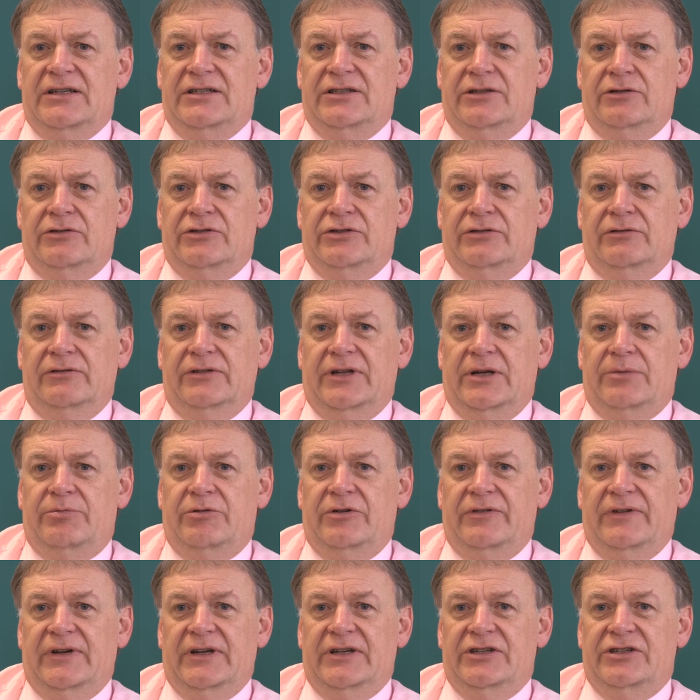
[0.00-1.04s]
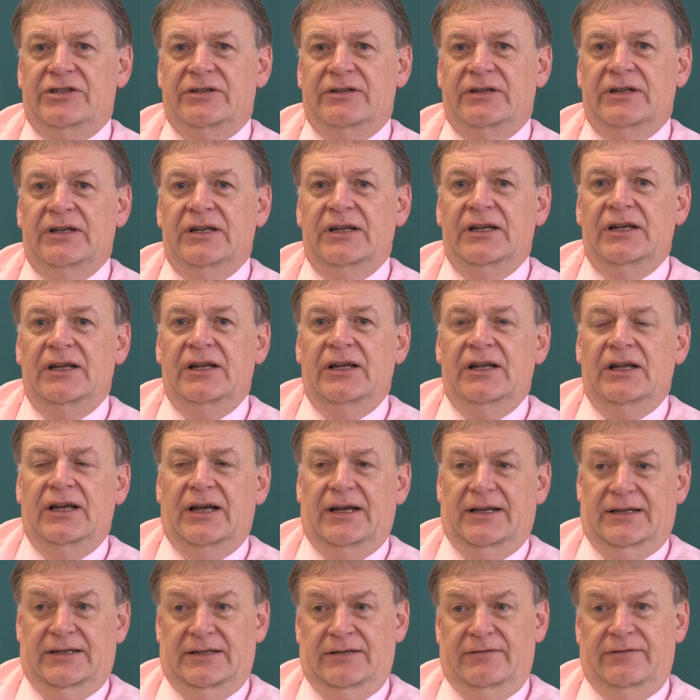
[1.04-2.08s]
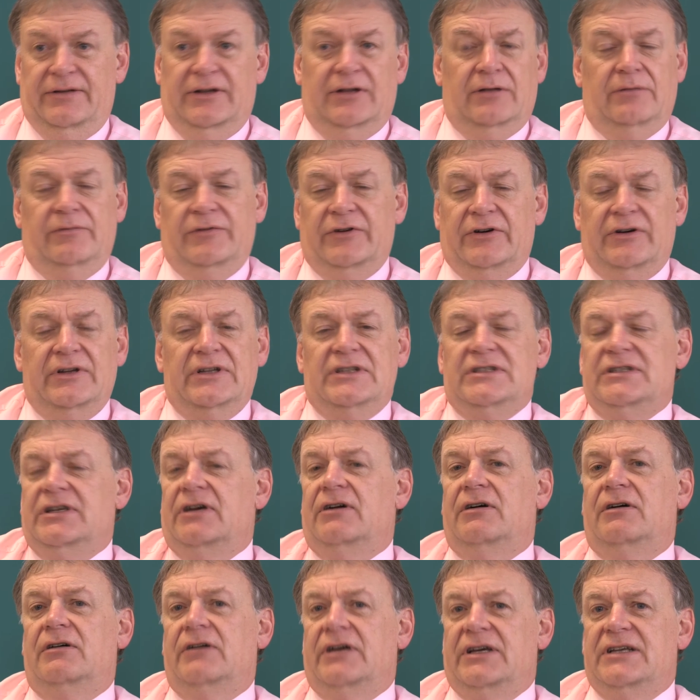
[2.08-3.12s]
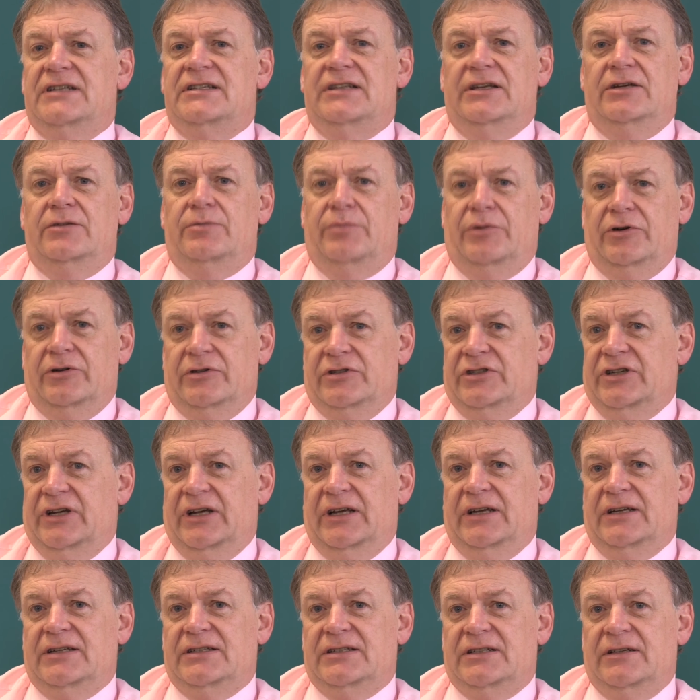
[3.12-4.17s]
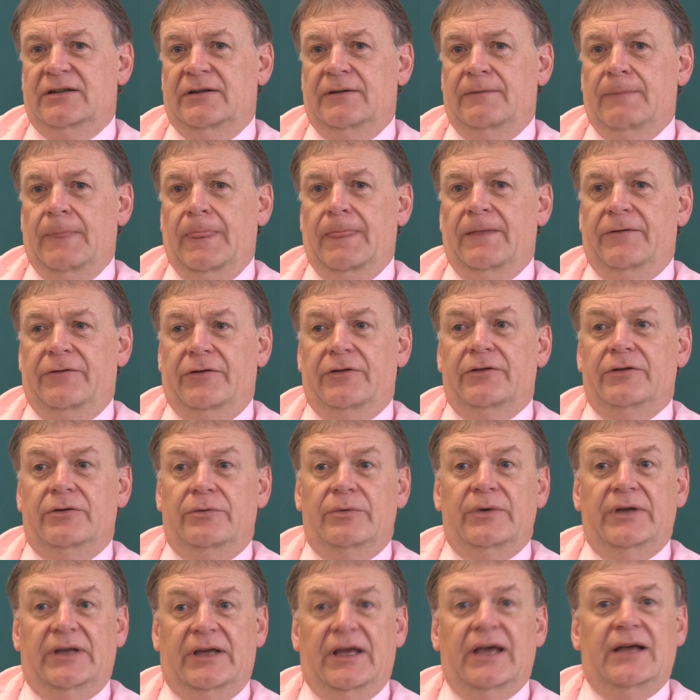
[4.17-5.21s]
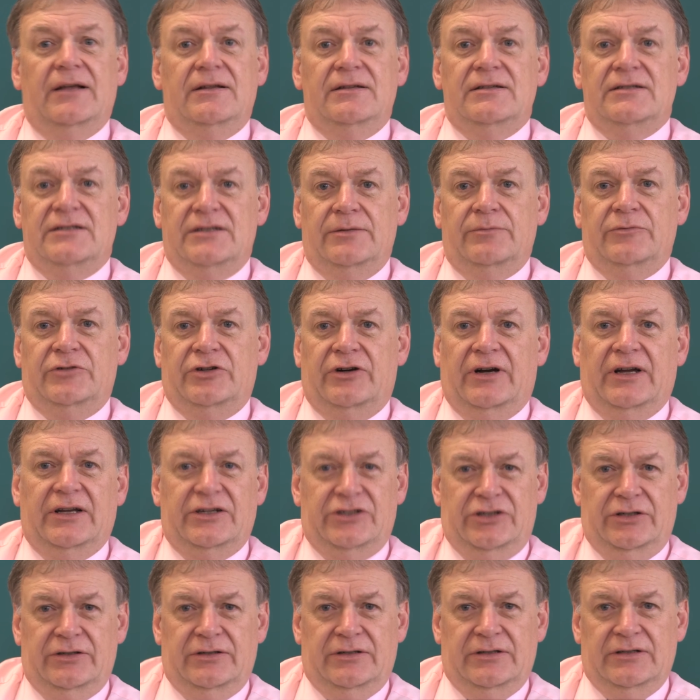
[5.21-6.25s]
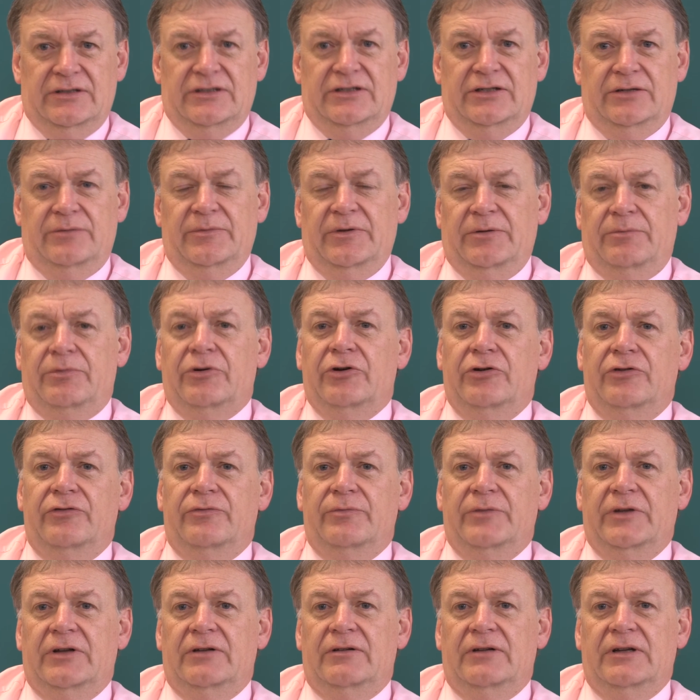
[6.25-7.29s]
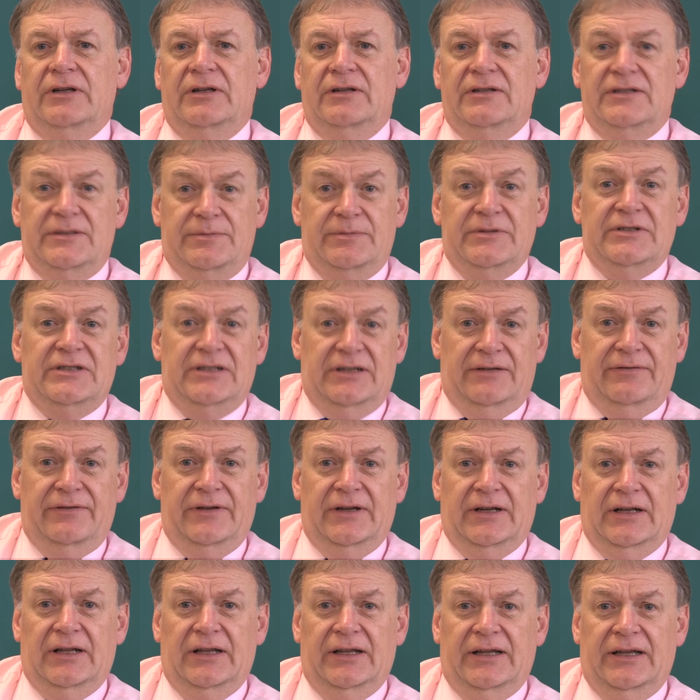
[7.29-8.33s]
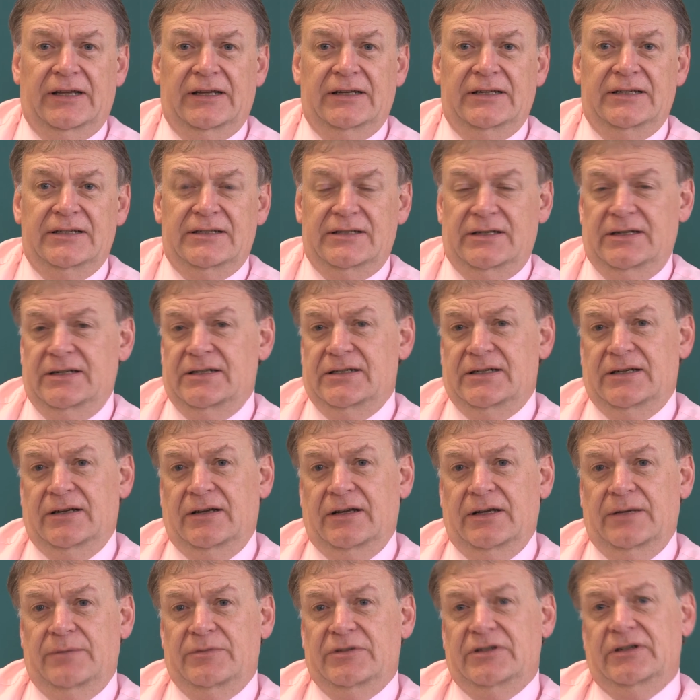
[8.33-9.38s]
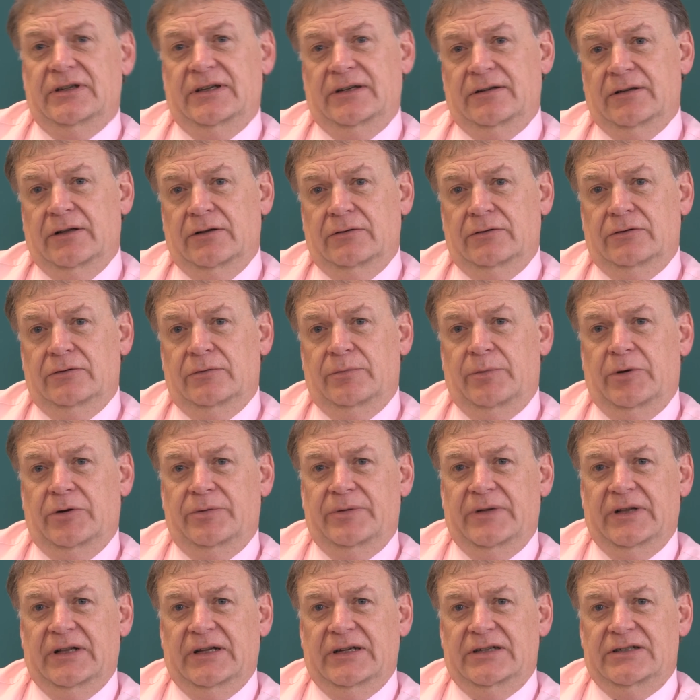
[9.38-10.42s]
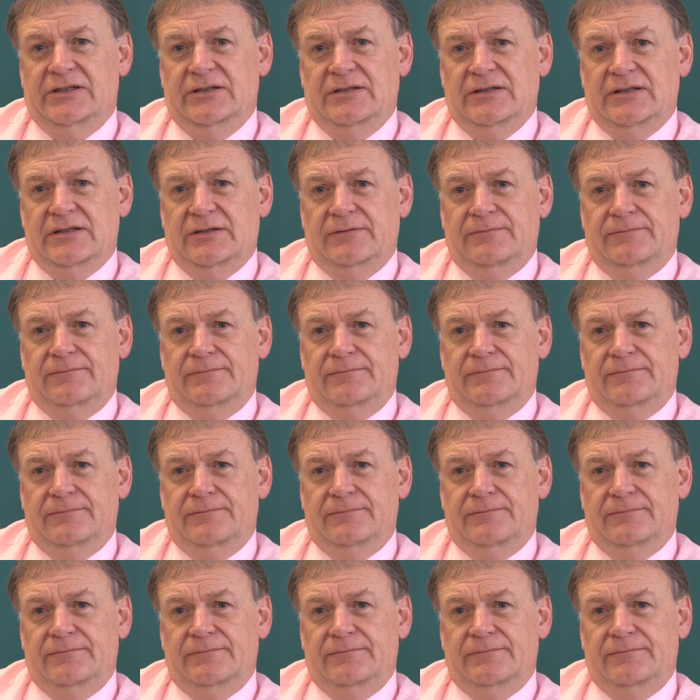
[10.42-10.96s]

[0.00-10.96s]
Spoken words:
social deprivation, and develop very targeted projects so that we get some traction and some improvement specifically in disease types in local populations.